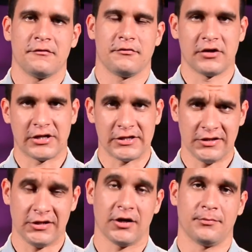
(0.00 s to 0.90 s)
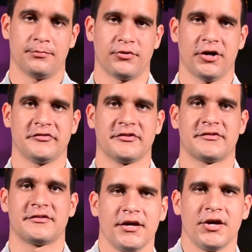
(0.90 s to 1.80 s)
for the cleaning up
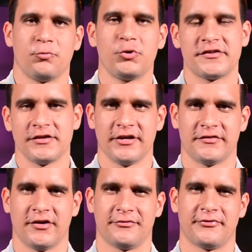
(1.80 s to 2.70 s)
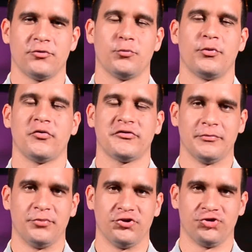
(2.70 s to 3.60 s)
process. Recently, I saw a friend who posted
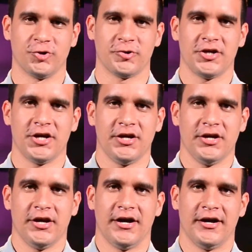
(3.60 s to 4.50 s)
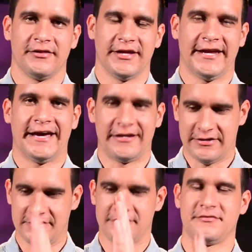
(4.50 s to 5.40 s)
a picture that had
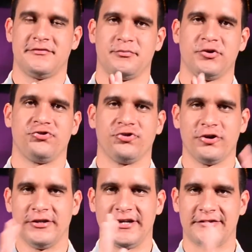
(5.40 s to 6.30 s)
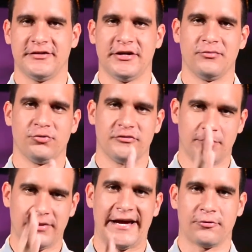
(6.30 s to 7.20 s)
his picture, and next to him was a
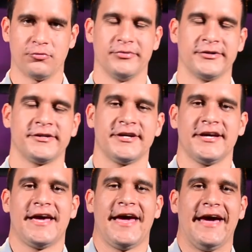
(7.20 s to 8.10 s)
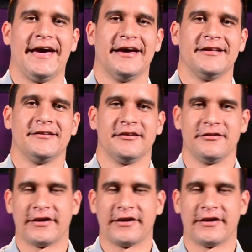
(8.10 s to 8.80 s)
black ribbon, and in the